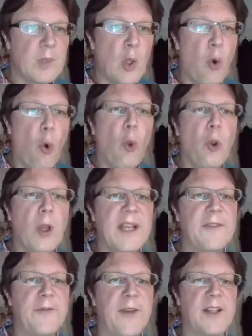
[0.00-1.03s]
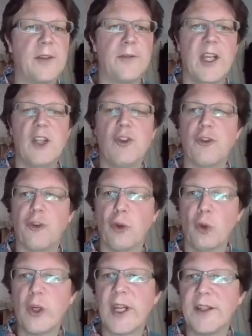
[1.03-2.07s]
all infective agents
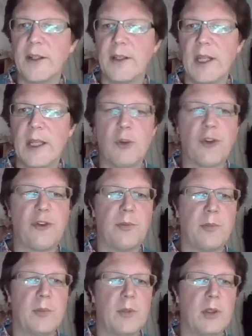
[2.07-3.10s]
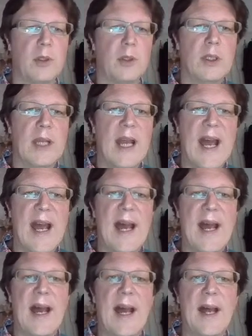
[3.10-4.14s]
look at their neighbors,
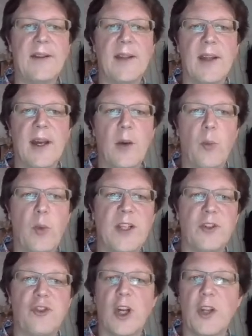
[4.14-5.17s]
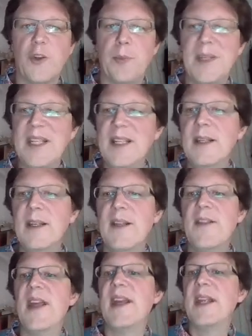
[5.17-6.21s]
and with a chance p,
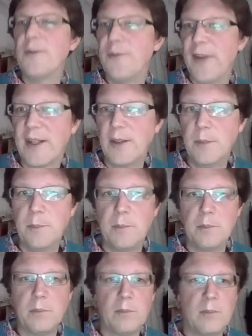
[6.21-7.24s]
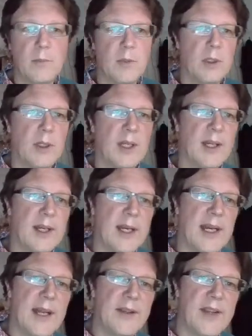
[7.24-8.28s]
they infect them.
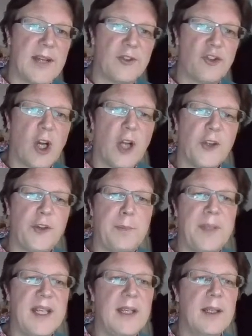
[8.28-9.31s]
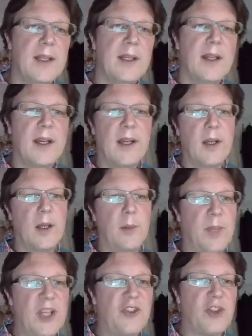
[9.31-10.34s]
And that chance p
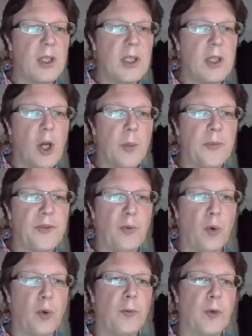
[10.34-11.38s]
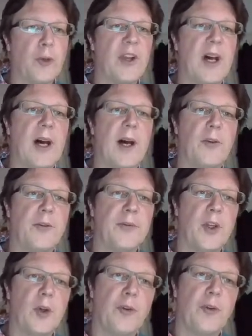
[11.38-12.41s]
basically comes forward out of
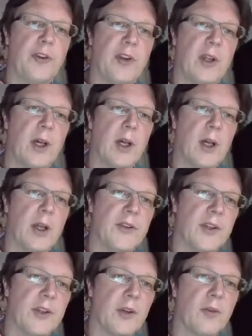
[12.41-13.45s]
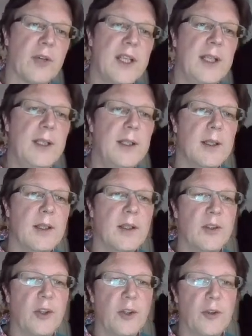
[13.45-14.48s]
those the degree,
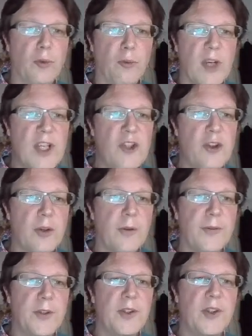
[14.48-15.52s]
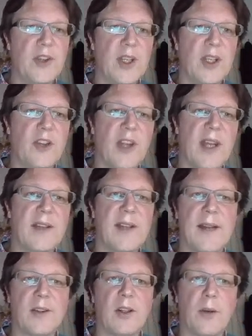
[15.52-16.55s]
the duration of the disease, and
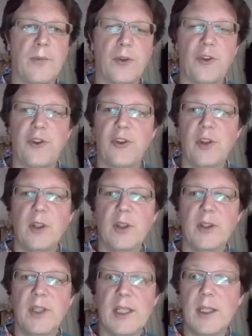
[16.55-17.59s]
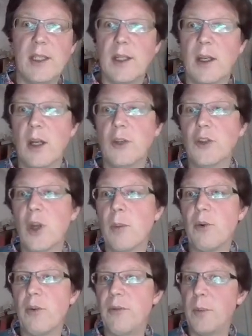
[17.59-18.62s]
that governs the
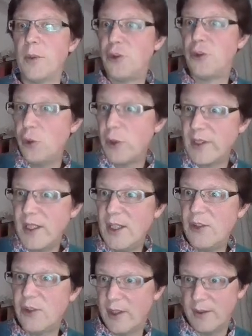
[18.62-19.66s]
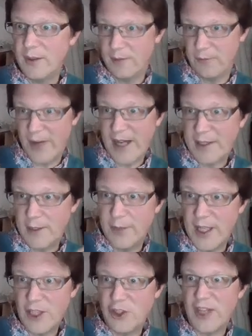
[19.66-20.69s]
number of opportunities an infective
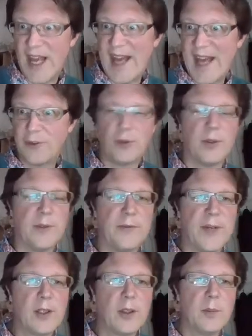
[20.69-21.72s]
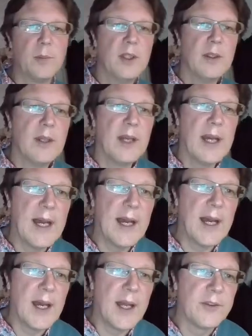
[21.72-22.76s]
agent has to infect them,
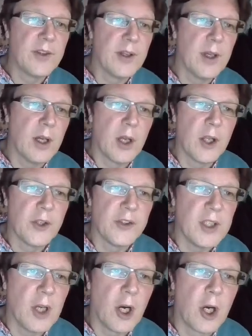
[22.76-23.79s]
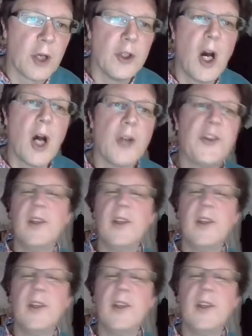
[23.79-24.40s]
and the R0,